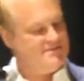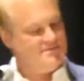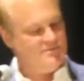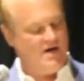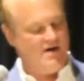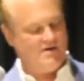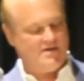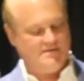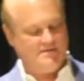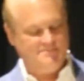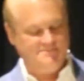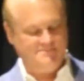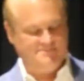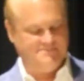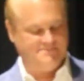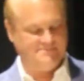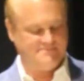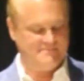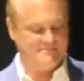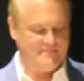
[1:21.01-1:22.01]

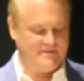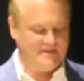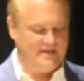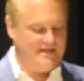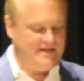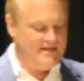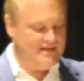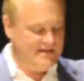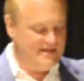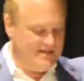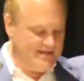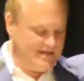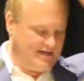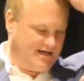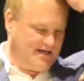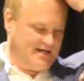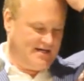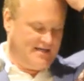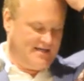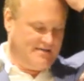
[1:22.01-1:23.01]
Welcome.
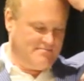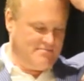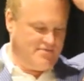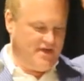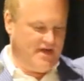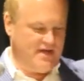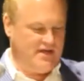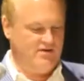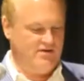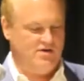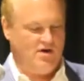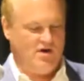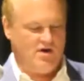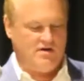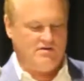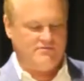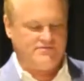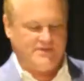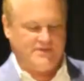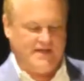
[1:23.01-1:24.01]
Thank you,
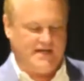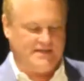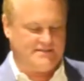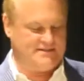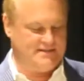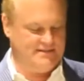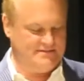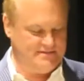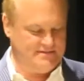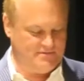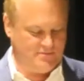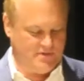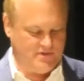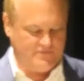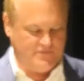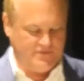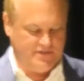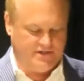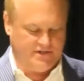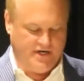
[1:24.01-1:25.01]
Carl, for that
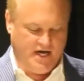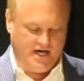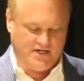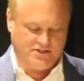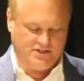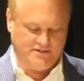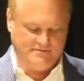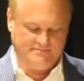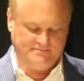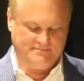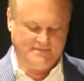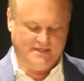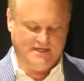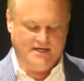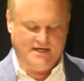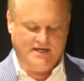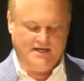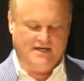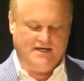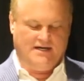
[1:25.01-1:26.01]
wonderful introduction.
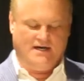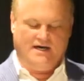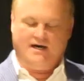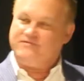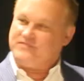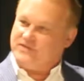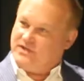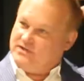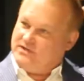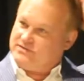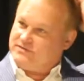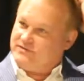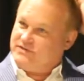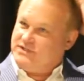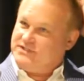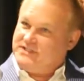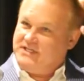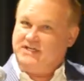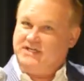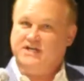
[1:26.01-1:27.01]
For those of you
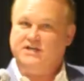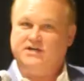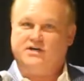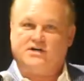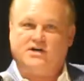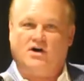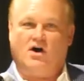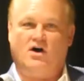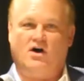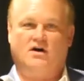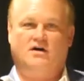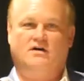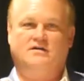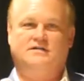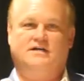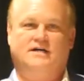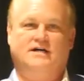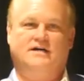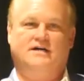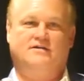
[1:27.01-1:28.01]
who didn't hear Carl,
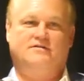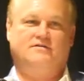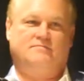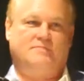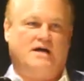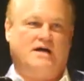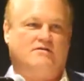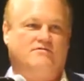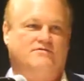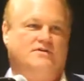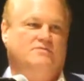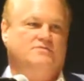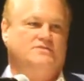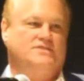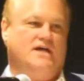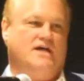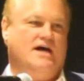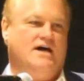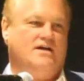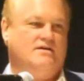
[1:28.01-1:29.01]
the microphone's
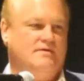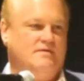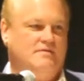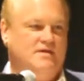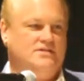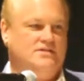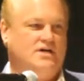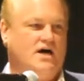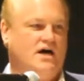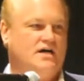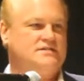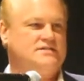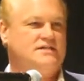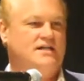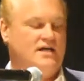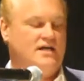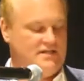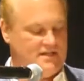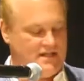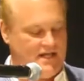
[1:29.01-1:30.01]
down, or maybe talks
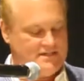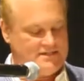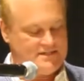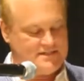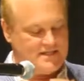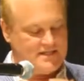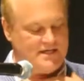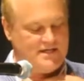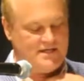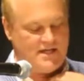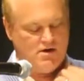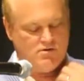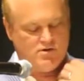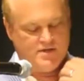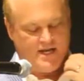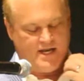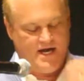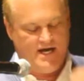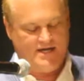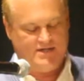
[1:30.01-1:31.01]
lower
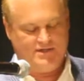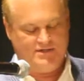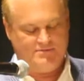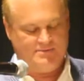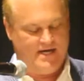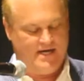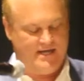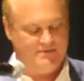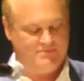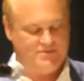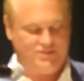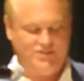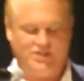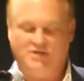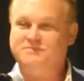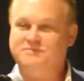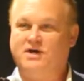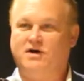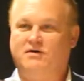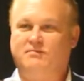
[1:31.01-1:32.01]
than I do. My name is
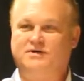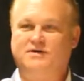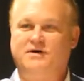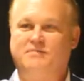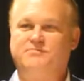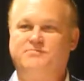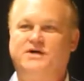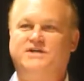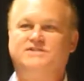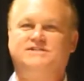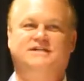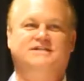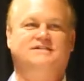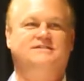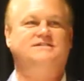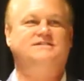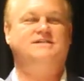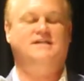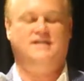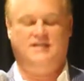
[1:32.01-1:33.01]
Jim Noble. I'm president and
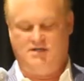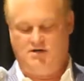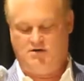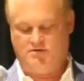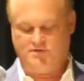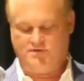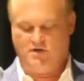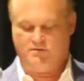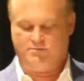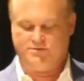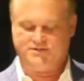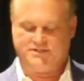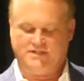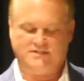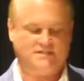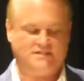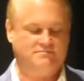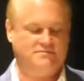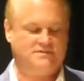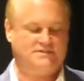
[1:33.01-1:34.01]
CEO of Noble
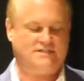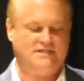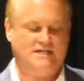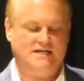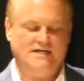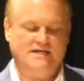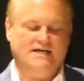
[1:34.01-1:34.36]
Systems.